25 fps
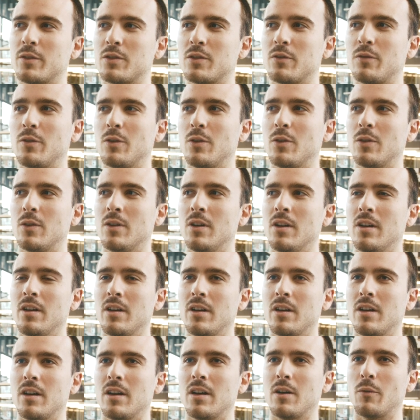first of all,
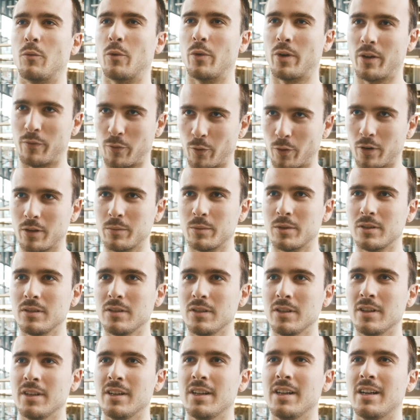were
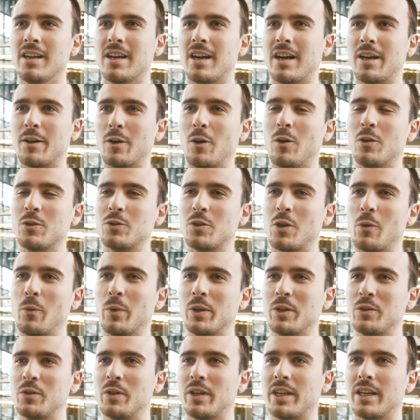affordable, and also I
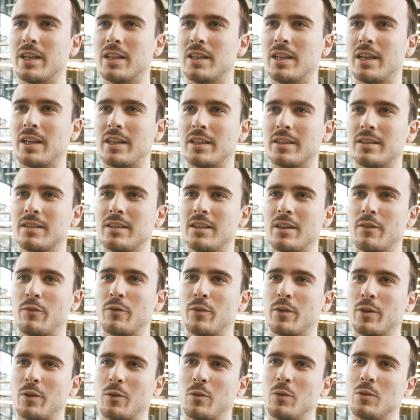wanted to get like a
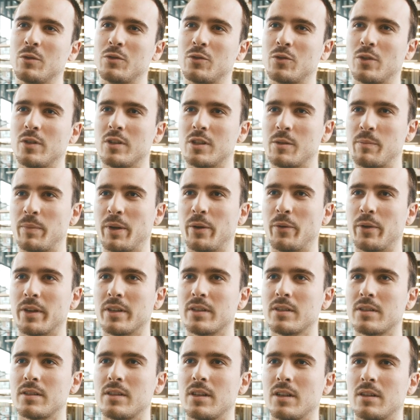different cultural
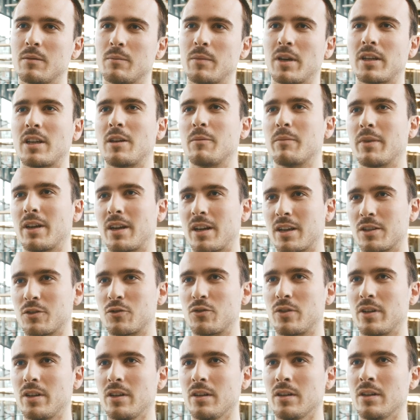experience than back in my
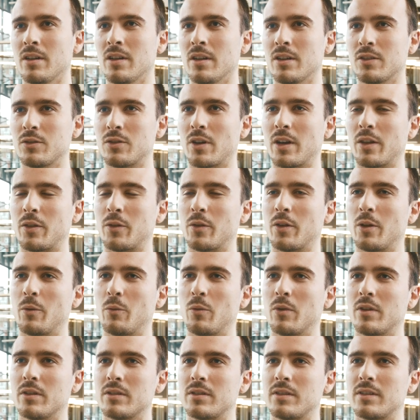country. So I thought it
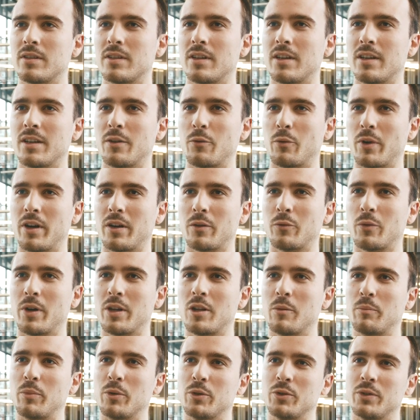was a
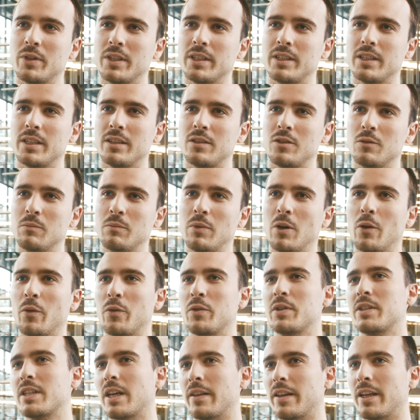great opportunity to both
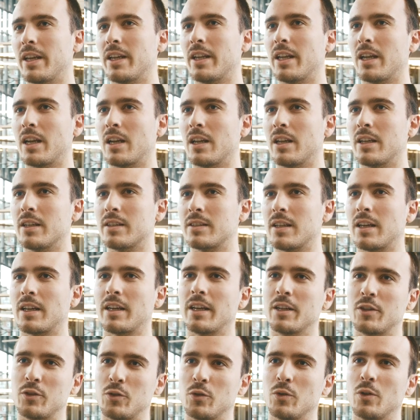study in English
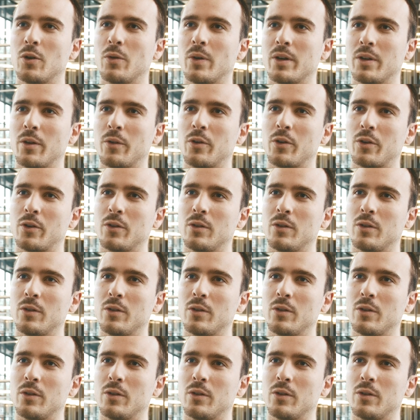and get to know another